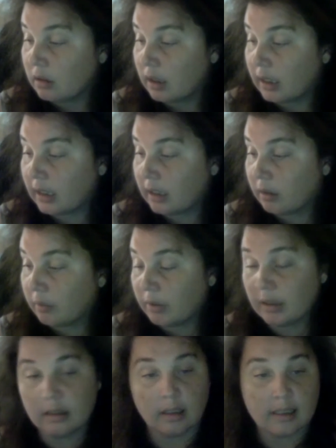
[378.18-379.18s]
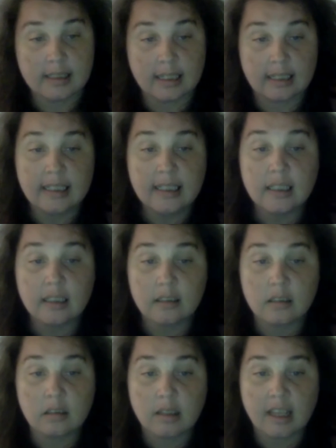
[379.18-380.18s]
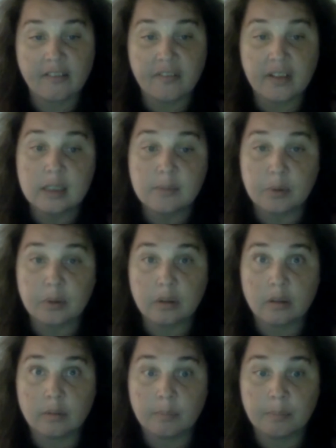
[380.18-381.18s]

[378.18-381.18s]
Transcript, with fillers: Um, like I say, link to their Facebook